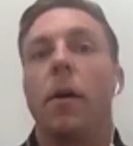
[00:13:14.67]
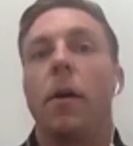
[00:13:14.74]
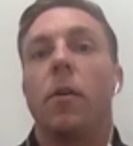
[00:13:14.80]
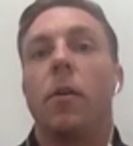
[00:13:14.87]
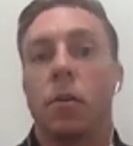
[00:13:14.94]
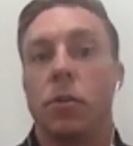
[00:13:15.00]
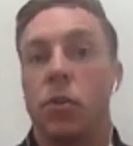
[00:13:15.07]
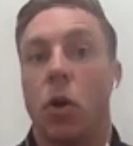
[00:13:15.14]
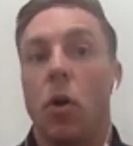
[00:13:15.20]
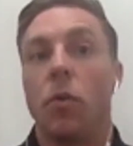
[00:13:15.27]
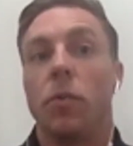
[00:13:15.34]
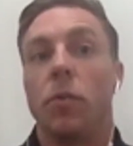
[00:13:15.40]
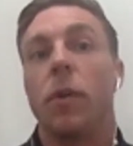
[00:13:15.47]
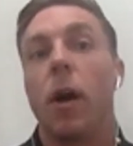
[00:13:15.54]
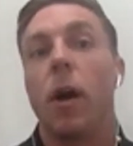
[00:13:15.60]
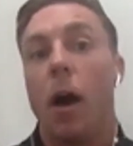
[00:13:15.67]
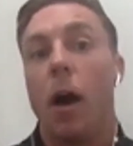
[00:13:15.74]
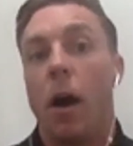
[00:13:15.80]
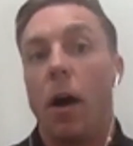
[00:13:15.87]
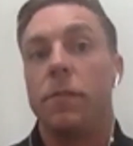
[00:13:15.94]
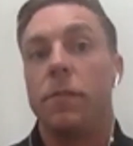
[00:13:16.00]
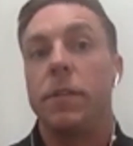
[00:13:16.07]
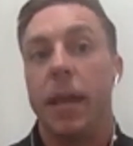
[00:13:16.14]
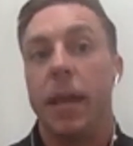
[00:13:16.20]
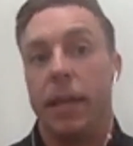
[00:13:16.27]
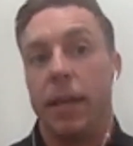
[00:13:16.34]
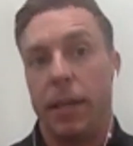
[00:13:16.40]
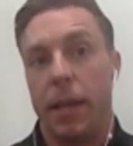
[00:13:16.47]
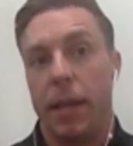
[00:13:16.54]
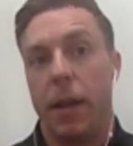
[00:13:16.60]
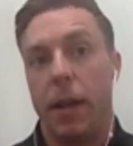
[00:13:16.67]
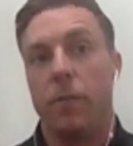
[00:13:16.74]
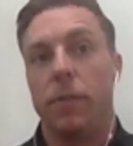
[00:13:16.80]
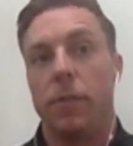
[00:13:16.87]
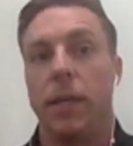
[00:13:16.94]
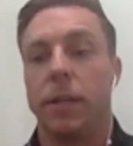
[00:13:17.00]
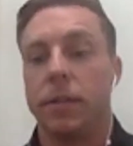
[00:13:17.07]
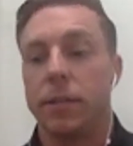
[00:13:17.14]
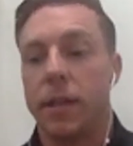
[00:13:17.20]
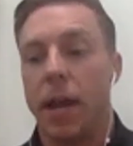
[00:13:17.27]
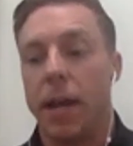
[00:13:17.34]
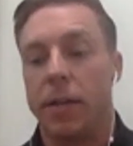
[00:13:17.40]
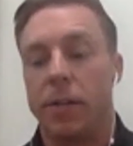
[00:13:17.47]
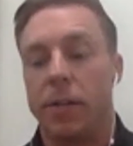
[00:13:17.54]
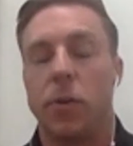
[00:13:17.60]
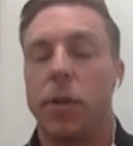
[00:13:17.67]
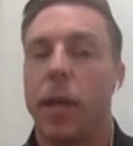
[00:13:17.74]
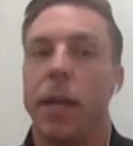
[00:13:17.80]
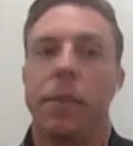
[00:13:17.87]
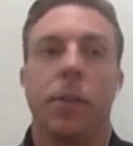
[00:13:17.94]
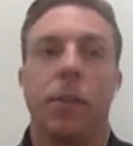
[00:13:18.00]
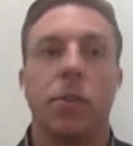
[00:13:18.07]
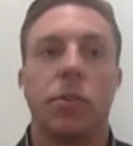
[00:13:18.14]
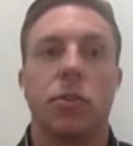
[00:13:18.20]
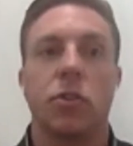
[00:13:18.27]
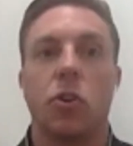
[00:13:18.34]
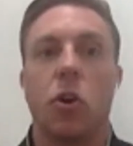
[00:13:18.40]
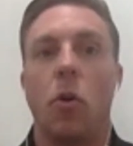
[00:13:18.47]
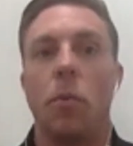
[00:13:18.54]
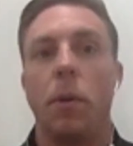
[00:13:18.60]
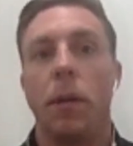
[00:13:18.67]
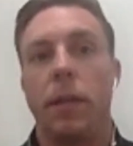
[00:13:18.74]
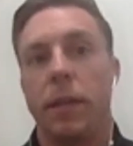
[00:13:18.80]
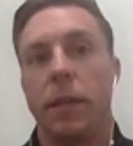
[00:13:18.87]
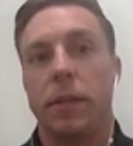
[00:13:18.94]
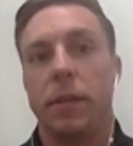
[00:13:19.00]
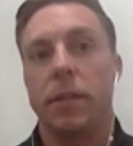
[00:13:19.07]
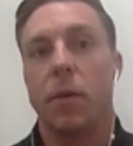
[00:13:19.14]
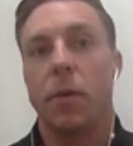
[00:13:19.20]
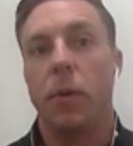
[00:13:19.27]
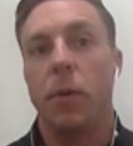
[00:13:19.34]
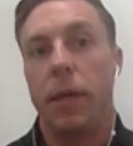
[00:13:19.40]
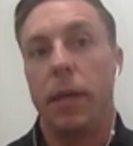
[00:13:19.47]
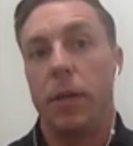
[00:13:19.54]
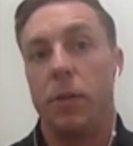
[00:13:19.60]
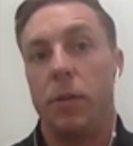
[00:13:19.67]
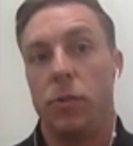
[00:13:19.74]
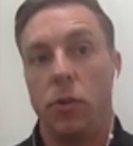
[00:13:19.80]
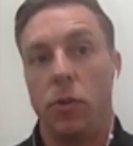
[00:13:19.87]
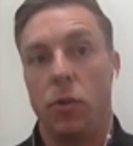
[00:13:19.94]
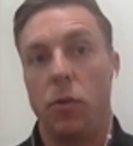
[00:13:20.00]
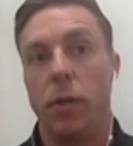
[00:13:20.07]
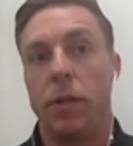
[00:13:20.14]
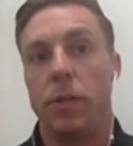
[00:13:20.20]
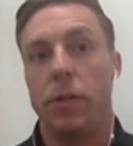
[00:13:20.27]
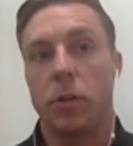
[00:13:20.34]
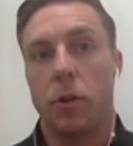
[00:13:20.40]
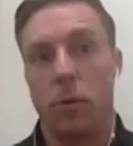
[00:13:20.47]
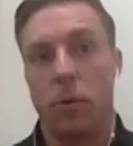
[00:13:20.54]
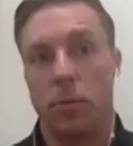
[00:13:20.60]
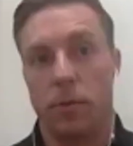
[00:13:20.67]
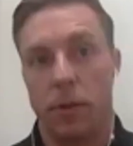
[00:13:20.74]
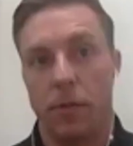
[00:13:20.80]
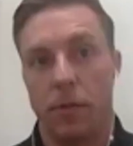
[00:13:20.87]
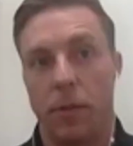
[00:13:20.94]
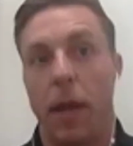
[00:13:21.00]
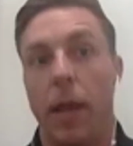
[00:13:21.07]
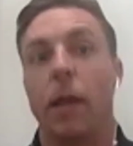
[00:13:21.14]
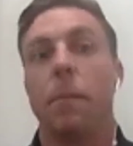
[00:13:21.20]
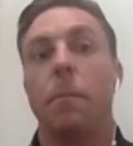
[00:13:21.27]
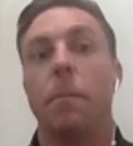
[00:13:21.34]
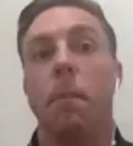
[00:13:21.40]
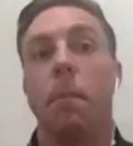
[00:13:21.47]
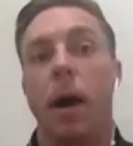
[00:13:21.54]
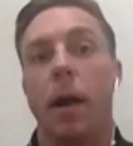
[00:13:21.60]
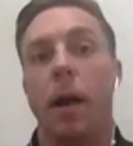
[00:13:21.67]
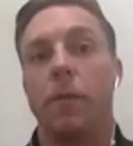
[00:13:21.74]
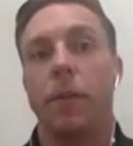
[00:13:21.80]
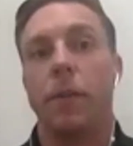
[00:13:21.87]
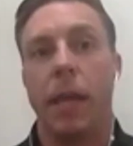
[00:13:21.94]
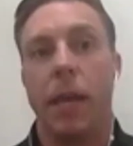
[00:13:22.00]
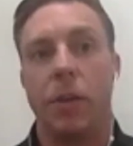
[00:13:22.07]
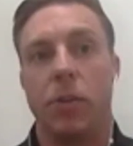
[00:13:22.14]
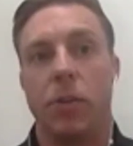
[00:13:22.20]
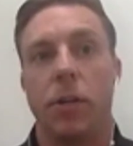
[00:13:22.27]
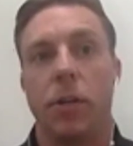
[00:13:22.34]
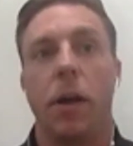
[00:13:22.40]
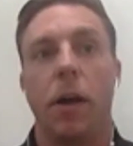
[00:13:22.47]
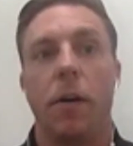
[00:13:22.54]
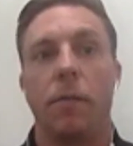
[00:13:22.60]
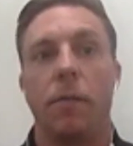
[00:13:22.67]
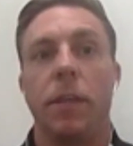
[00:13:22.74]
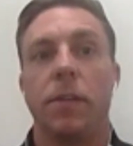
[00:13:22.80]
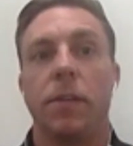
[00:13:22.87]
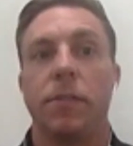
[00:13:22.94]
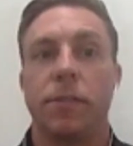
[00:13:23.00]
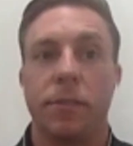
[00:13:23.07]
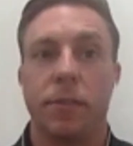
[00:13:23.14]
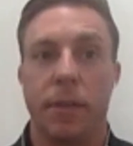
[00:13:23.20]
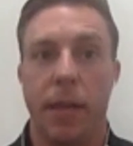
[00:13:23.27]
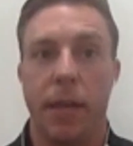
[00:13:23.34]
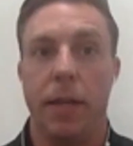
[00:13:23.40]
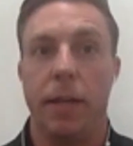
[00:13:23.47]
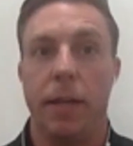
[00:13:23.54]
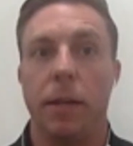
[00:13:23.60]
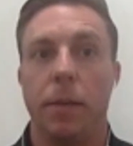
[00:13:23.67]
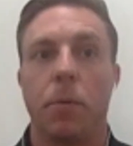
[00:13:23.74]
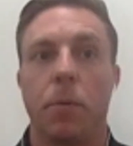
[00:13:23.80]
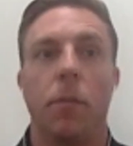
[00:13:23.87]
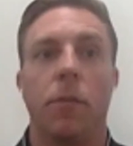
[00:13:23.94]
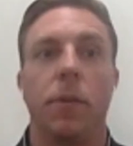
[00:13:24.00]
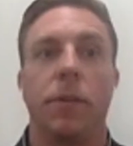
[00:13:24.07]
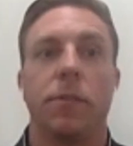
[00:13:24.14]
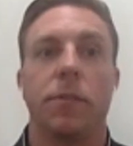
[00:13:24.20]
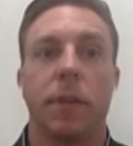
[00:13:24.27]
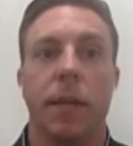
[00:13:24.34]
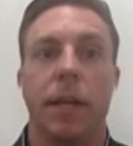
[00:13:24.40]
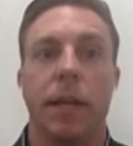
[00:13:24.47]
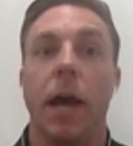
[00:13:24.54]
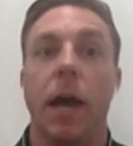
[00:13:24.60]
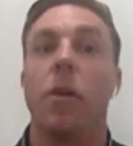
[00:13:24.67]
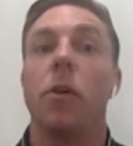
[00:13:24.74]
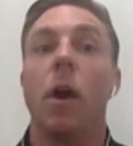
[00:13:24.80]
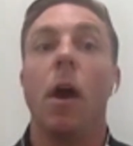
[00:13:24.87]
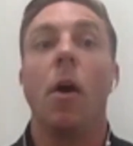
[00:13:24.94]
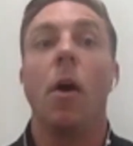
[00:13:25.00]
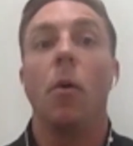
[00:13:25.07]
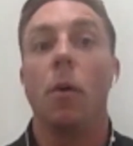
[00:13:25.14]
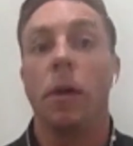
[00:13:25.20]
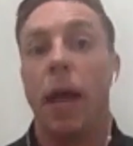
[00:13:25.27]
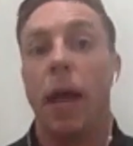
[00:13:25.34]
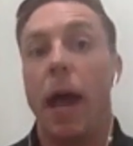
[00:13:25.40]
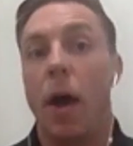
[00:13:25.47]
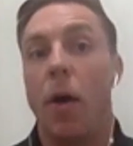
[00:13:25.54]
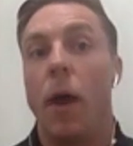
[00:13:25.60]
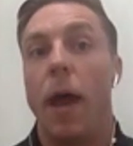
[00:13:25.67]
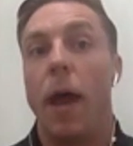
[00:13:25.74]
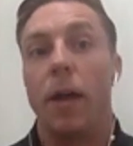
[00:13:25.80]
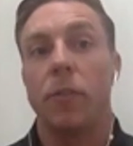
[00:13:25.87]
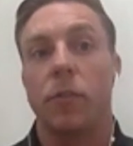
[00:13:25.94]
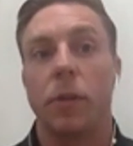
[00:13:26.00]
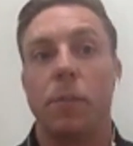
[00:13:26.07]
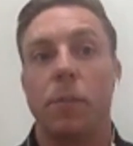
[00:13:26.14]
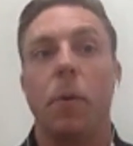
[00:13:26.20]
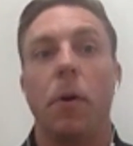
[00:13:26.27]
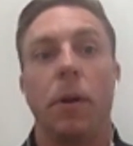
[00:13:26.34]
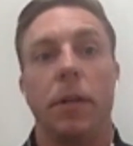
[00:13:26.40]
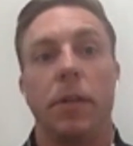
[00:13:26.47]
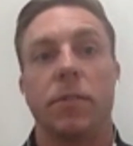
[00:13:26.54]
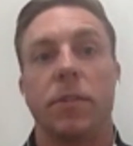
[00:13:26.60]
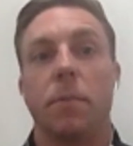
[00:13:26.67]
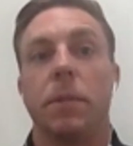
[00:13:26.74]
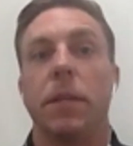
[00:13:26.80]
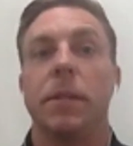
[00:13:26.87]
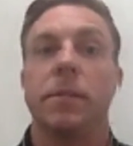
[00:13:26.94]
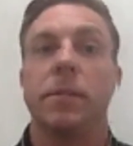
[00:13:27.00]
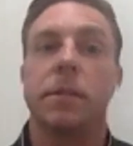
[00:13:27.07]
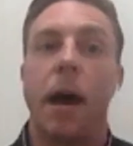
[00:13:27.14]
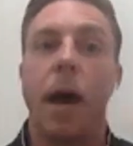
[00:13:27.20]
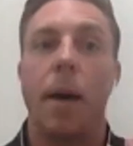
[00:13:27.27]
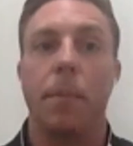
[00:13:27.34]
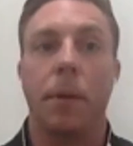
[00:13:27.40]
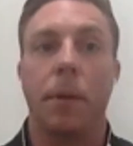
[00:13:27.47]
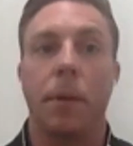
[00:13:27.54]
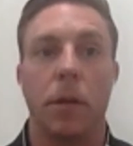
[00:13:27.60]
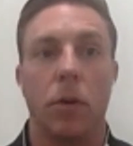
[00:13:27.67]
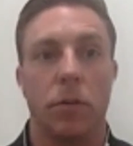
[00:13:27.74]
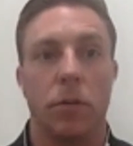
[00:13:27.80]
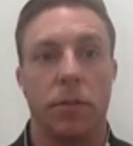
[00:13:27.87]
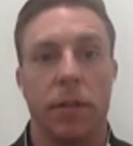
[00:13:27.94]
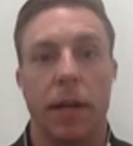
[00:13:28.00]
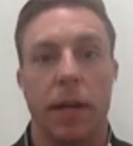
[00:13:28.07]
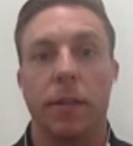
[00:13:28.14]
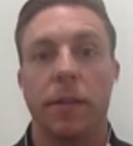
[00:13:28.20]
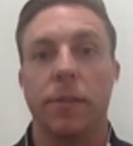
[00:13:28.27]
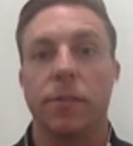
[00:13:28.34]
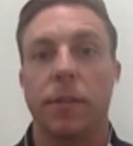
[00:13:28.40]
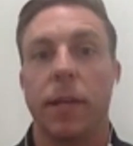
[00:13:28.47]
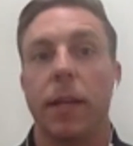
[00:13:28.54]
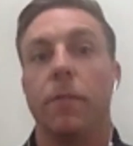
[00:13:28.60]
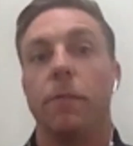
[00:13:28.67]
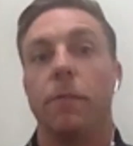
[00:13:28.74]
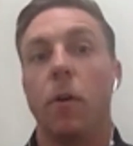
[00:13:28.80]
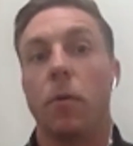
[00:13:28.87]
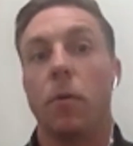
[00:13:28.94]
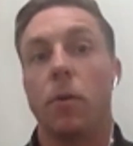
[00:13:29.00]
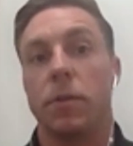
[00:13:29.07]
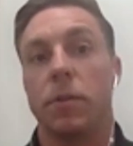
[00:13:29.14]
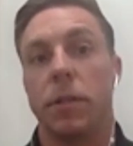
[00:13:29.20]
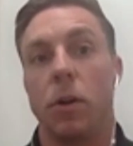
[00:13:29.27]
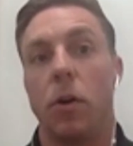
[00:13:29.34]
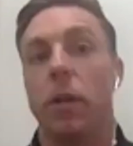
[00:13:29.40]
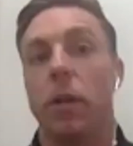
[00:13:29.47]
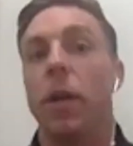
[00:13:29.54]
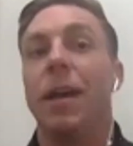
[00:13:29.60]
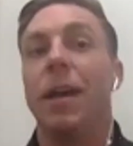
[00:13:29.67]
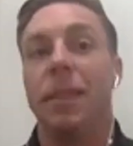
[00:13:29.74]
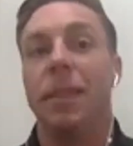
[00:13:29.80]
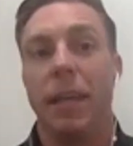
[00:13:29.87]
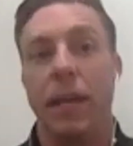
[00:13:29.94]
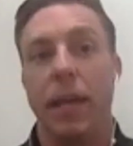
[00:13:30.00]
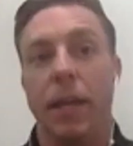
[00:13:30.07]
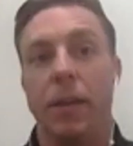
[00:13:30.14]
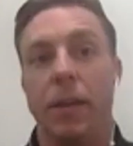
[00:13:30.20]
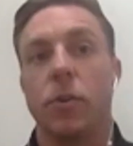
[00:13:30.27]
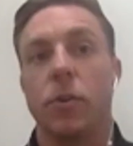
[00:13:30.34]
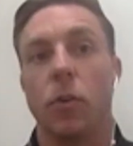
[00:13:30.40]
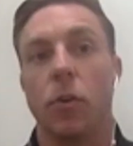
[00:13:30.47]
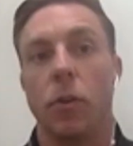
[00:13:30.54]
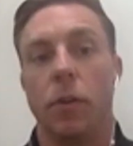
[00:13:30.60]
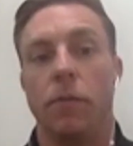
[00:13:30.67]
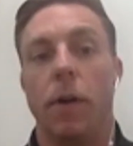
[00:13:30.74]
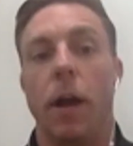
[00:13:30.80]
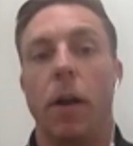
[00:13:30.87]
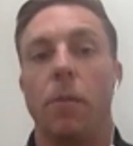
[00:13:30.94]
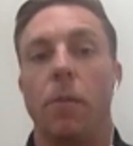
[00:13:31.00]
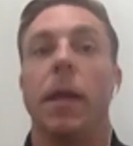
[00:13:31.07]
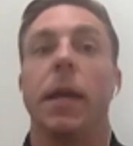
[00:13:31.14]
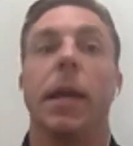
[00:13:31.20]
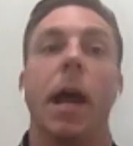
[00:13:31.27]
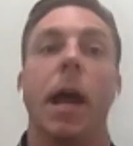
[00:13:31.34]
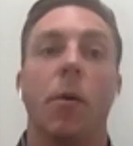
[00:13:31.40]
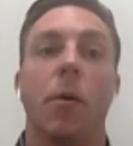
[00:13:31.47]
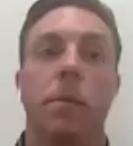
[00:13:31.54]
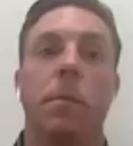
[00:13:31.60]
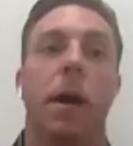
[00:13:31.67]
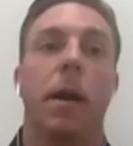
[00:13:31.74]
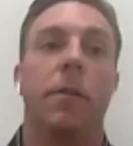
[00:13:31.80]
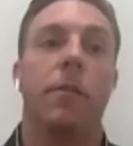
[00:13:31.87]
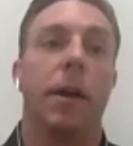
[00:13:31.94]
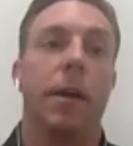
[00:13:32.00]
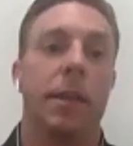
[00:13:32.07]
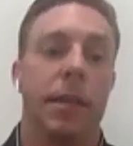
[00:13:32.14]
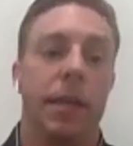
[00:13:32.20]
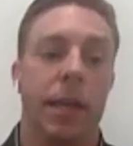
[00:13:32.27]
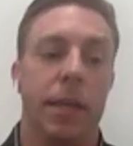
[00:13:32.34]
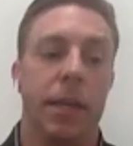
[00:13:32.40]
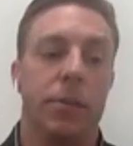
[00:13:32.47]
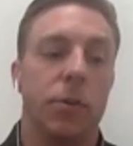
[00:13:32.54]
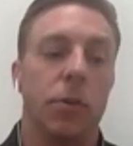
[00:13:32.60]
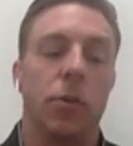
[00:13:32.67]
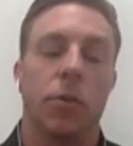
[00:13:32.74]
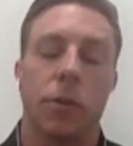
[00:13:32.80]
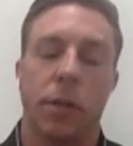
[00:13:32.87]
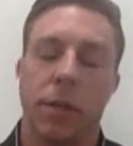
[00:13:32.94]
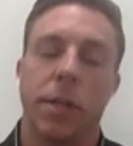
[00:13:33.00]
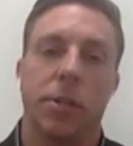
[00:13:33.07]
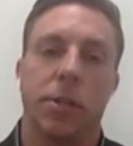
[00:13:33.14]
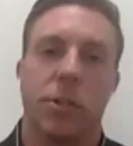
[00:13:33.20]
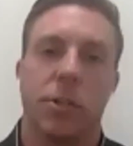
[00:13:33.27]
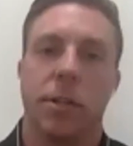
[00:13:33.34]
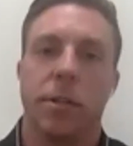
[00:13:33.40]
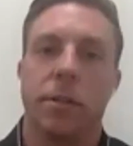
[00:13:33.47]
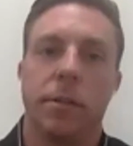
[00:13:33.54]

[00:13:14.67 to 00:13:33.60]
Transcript: result of taking care of the inside. So again, there's so many things that we can do in terms of like modification of the skin and improving skin health without actually putting something topically on side of the skin and focusing on the internal environment and how we modify the internal condition.